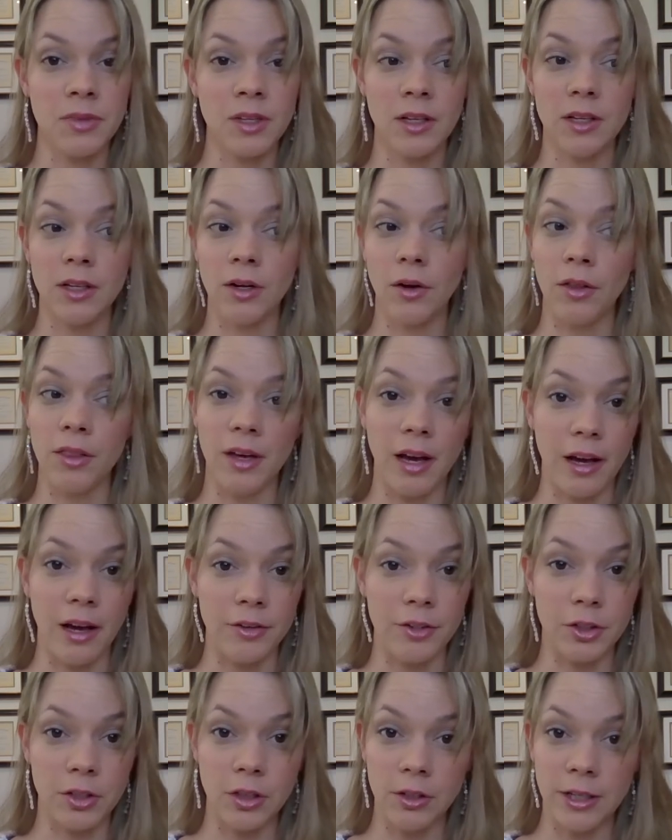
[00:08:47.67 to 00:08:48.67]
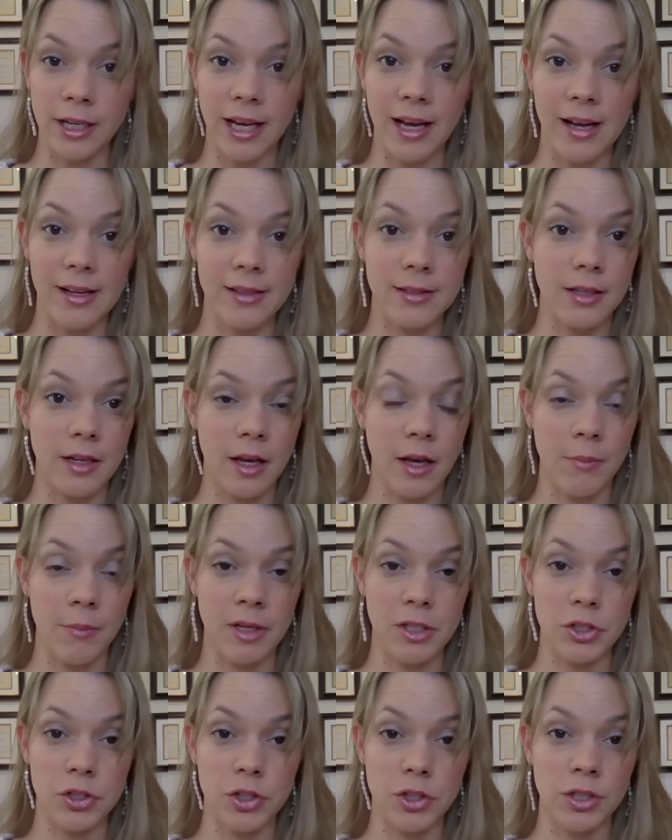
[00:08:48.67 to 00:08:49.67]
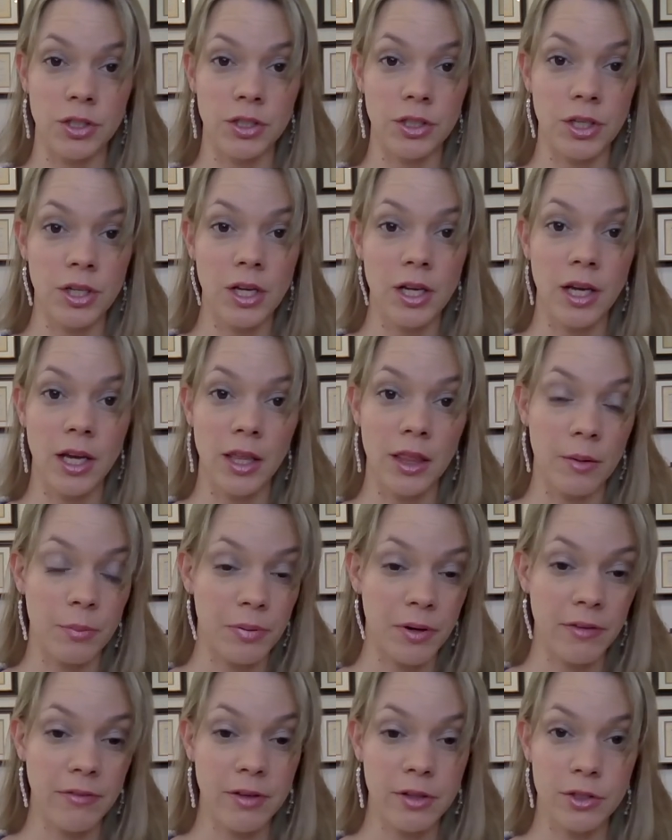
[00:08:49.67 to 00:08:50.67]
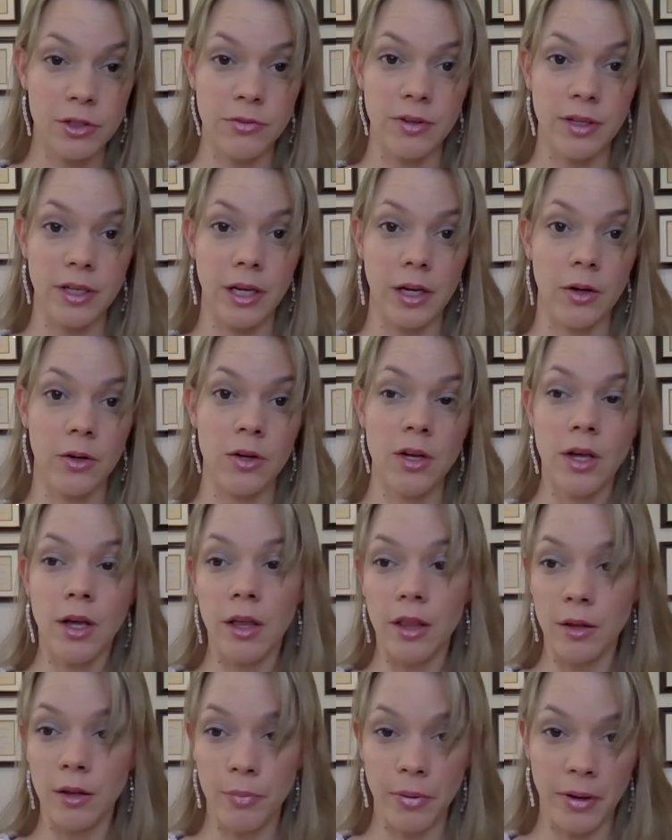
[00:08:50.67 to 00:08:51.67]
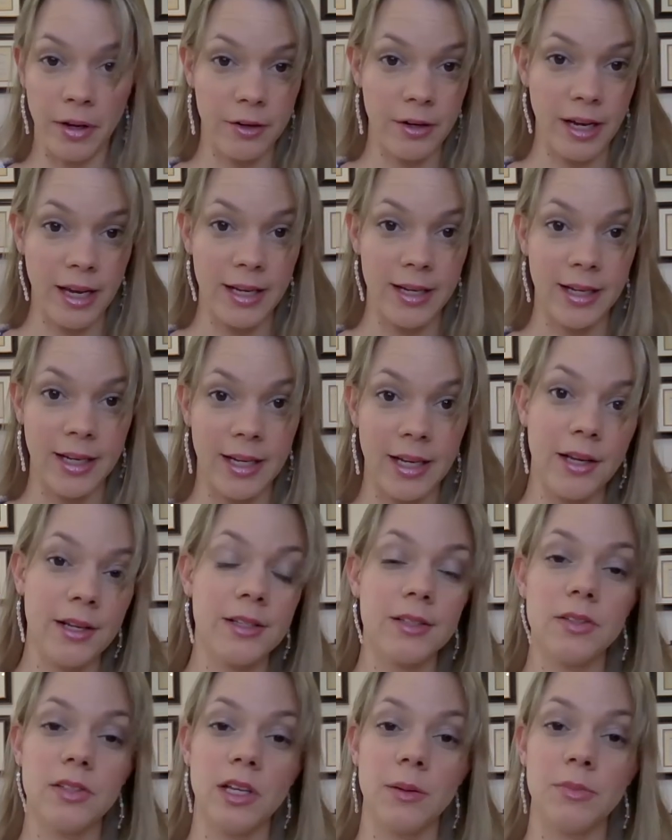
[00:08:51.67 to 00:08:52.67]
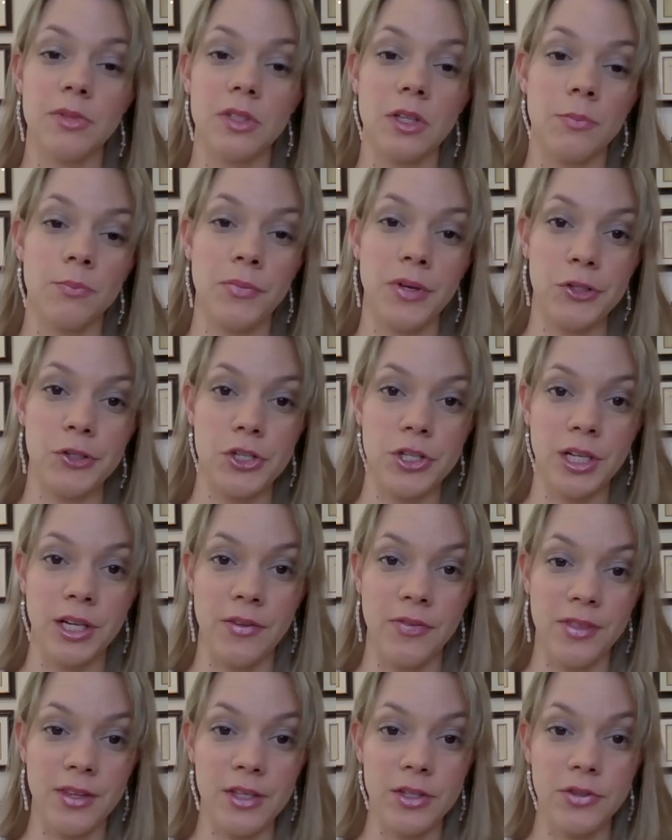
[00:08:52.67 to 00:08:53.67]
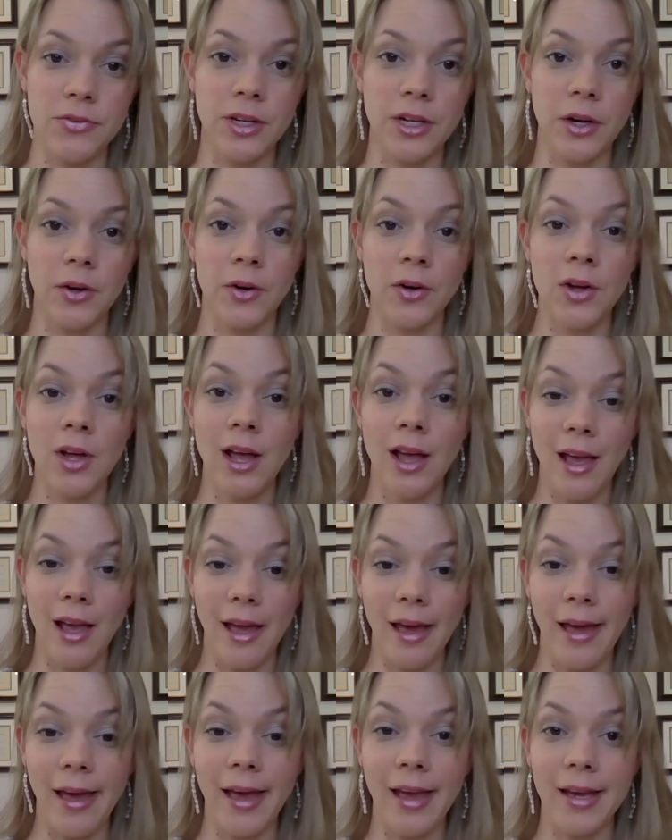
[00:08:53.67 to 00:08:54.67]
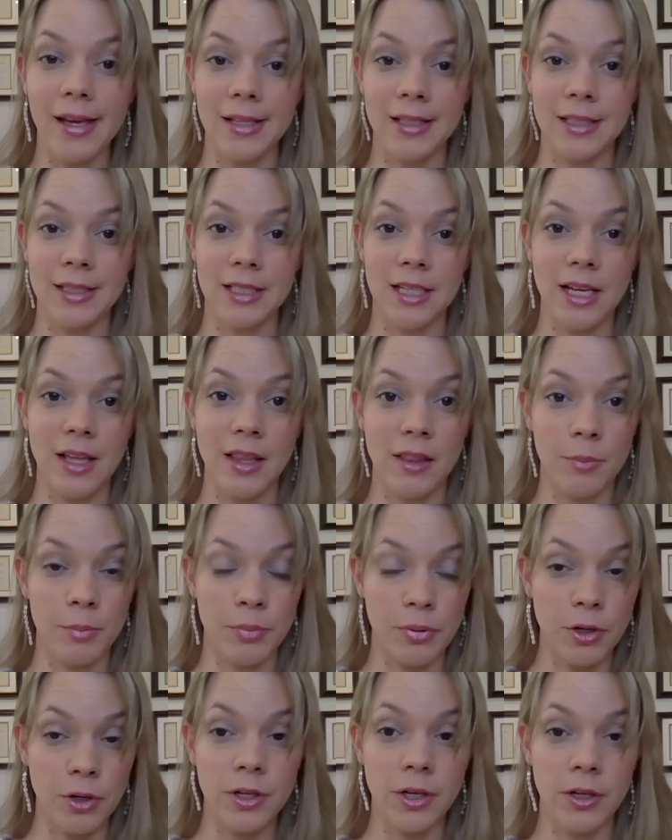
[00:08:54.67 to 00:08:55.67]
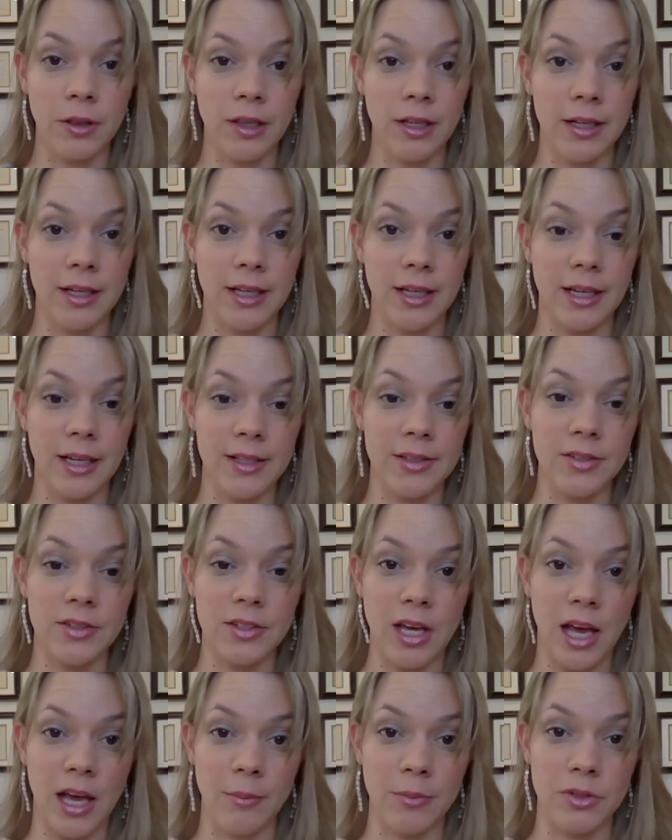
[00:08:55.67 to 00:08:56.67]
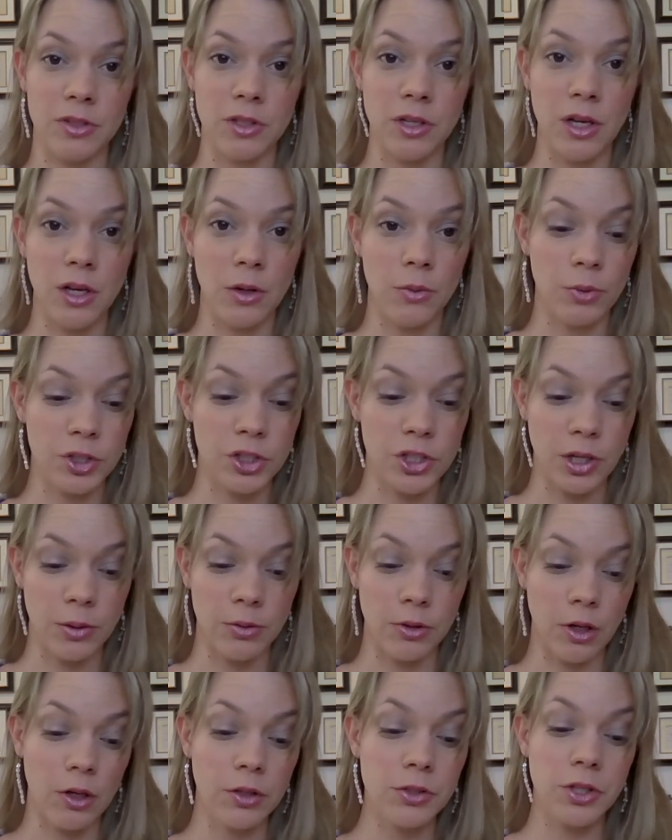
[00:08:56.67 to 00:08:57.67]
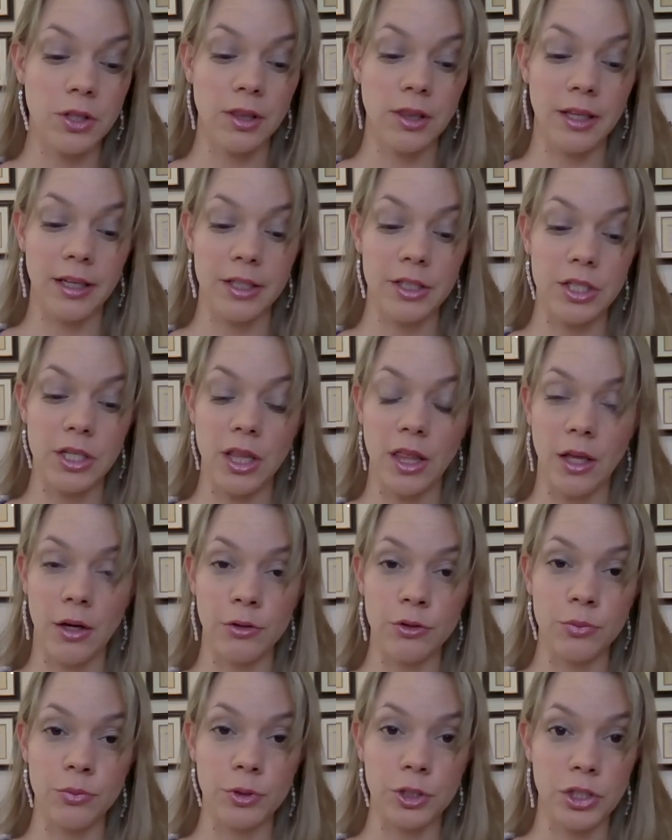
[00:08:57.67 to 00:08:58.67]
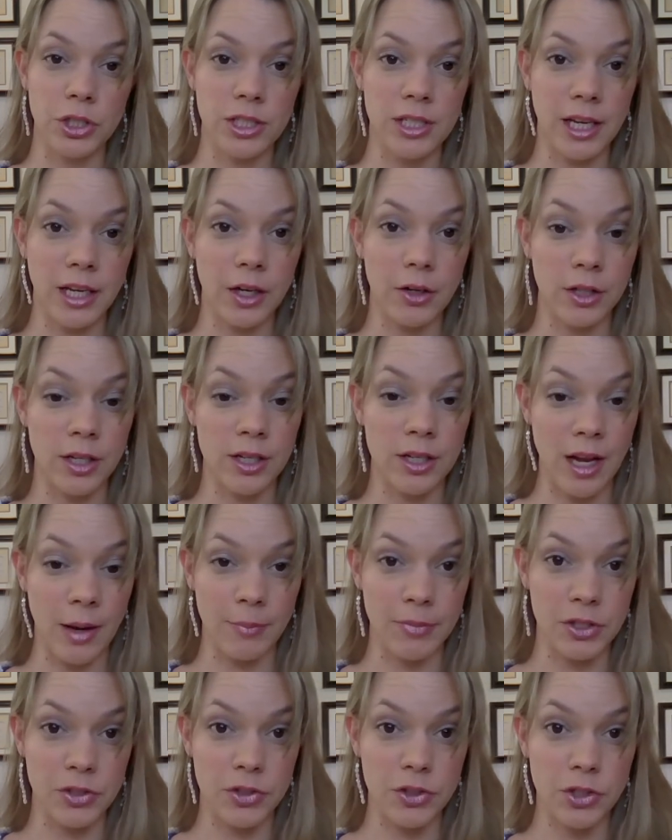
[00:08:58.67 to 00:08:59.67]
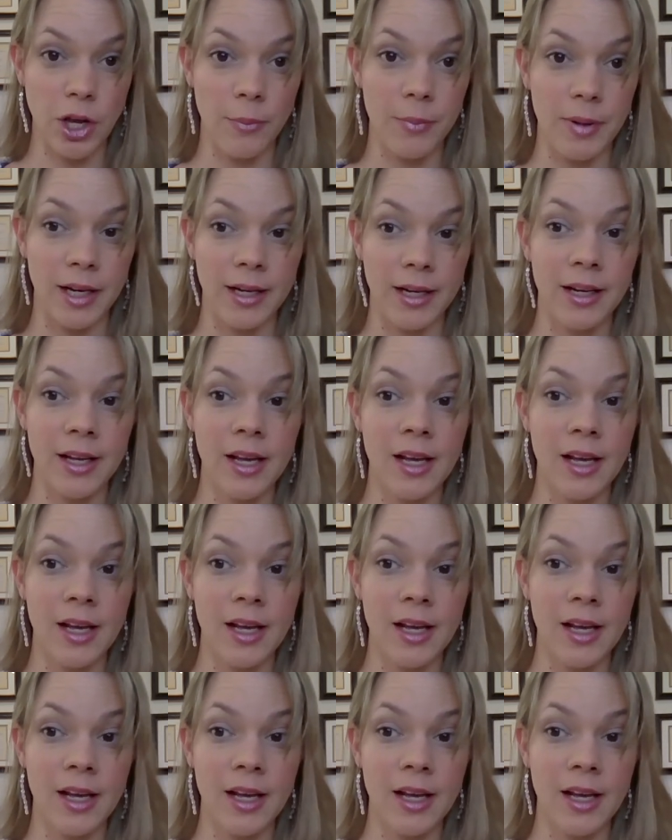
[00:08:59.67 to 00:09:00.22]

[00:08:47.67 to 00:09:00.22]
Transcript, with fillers: You know, the hydrochloric acid I mentioned in the previous video, the pancreatic enzymes I'm mentioning in this video, and the proteolytic enzymes, which I will also link to those which you take on an empty stomach.